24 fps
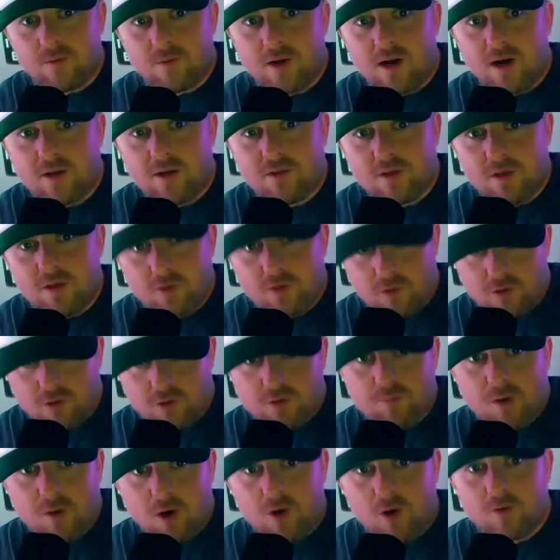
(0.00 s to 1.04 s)
I think you're
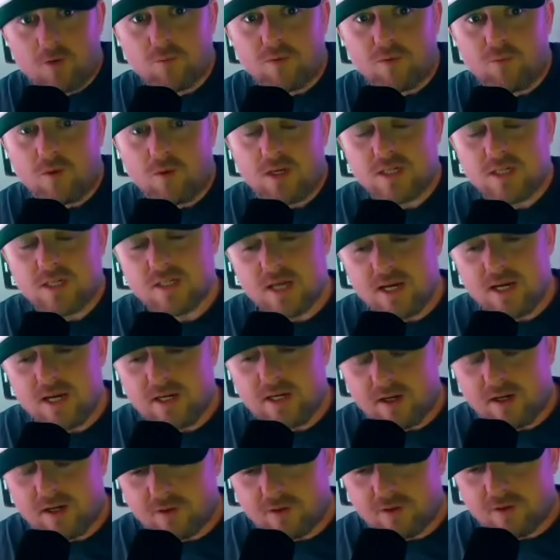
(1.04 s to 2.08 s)
spot on with what you're saying,
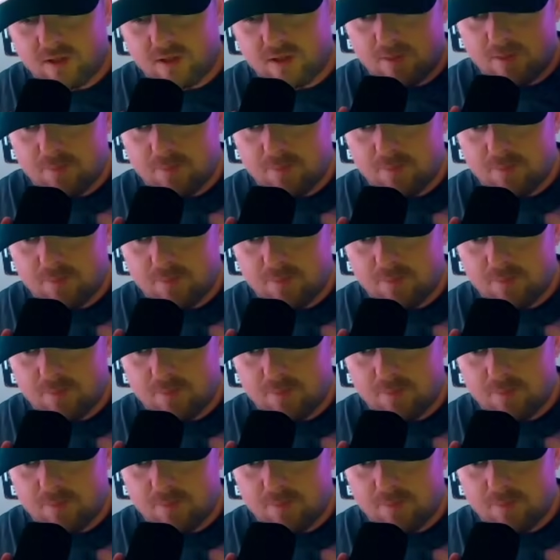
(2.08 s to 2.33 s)
and I think that